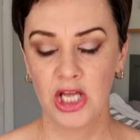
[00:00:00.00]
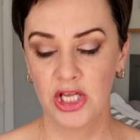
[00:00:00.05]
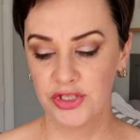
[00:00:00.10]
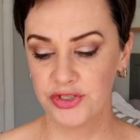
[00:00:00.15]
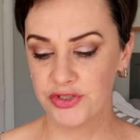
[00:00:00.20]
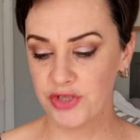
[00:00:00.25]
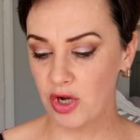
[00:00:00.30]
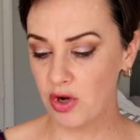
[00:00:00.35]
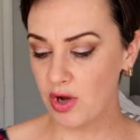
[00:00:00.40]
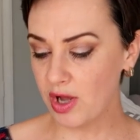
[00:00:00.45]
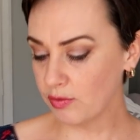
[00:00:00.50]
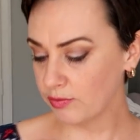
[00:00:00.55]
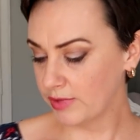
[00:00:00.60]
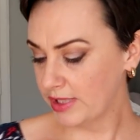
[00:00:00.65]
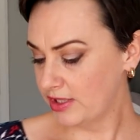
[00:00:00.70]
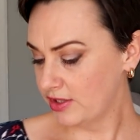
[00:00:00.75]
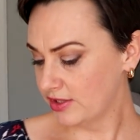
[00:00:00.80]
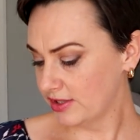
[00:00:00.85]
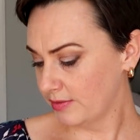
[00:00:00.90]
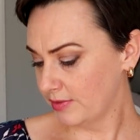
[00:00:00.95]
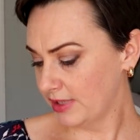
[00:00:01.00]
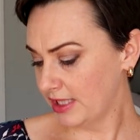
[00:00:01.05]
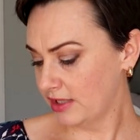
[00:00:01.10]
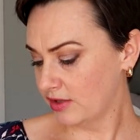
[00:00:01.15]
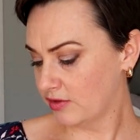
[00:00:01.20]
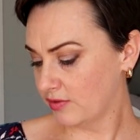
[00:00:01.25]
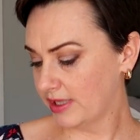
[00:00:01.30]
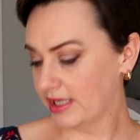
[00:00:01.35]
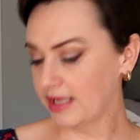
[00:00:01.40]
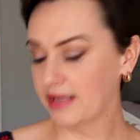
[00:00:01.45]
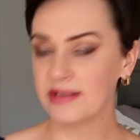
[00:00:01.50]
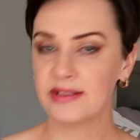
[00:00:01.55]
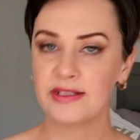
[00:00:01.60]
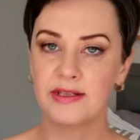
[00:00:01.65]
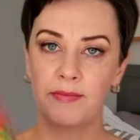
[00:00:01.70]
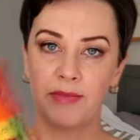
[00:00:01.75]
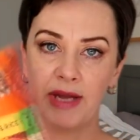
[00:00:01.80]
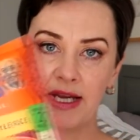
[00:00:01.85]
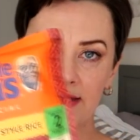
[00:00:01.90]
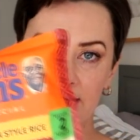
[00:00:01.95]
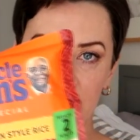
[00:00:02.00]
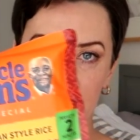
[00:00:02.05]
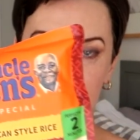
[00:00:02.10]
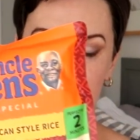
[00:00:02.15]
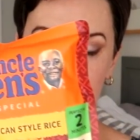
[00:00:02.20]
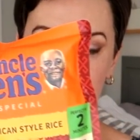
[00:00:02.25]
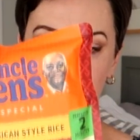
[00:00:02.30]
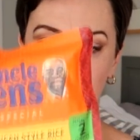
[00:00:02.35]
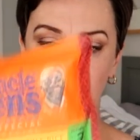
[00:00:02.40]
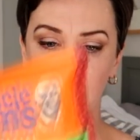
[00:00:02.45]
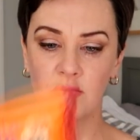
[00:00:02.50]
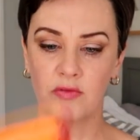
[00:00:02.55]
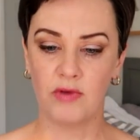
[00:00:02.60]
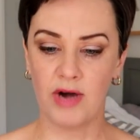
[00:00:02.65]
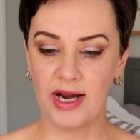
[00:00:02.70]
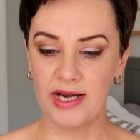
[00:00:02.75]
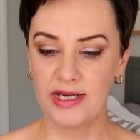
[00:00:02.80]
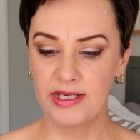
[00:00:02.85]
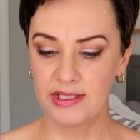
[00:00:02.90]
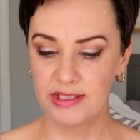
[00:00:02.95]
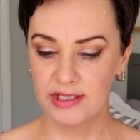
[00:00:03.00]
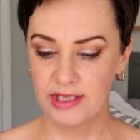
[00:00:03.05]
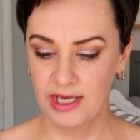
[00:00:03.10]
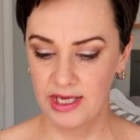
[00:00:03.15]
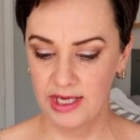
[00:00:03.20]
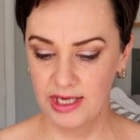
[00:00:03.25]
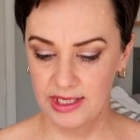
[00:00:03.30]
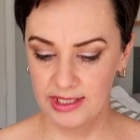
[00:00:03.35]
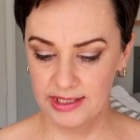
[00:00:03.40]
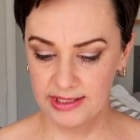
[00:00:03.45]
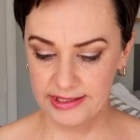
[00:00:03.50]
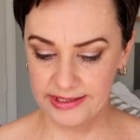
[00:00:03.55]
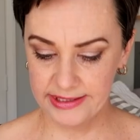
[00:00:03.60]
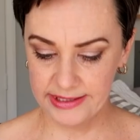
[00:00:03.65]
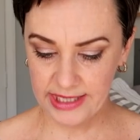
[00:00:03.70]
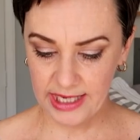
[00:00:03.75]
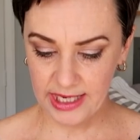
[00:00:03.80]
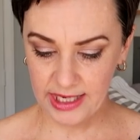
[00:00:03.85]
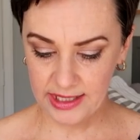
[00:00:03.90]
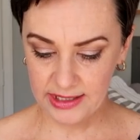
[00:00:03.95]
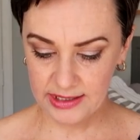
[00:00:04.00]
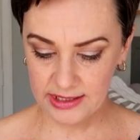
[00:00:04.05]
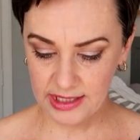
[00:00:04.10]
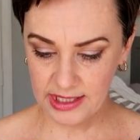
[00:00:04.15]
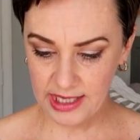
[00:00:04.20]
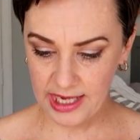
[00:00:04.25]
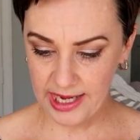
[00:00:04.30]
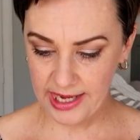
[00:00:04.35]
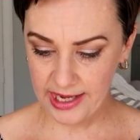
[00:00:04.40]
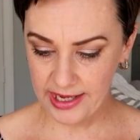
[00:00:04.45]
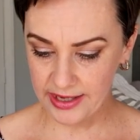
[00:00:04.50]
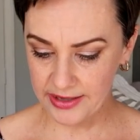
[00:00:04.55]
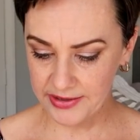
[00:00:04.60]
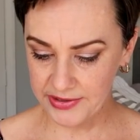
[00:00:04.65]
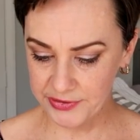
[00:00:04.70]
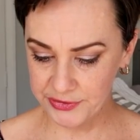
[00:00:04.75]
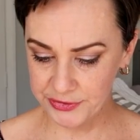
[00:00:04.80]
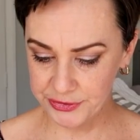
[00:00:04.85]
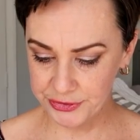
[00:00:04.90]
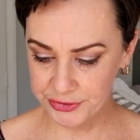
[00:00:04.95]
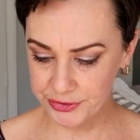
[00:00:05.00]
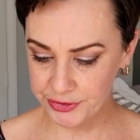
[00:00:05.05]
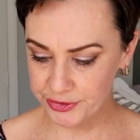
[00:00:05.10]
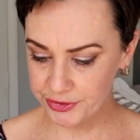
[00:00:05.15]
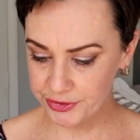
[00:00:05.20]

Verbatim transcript: So I'll read you some of the ingredients. The Mexican style rice says it has